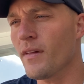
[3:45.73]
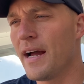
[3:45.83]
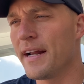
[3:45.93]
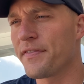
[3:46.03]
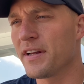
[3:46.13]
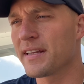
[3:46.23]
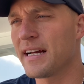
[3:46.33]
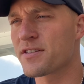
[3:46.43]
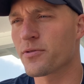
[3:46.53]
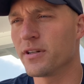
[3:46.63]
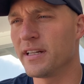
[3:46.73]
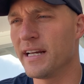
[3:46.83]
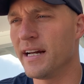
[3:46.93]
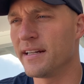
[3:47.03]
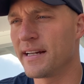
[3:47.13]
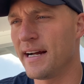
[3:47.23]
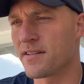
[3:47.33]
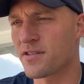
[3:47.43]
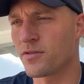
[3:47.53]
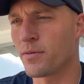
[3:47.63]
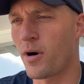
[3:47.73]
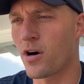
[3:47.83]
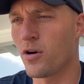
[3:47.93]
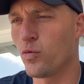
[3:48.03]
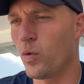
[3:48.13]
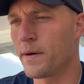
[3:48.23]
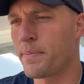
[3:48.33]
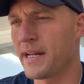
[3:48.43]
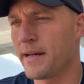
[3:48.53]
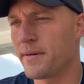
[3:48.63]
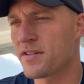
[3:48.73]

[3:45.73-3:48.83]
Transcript: and I think that's really it. Yeah, so tomorrow, 1 p.m.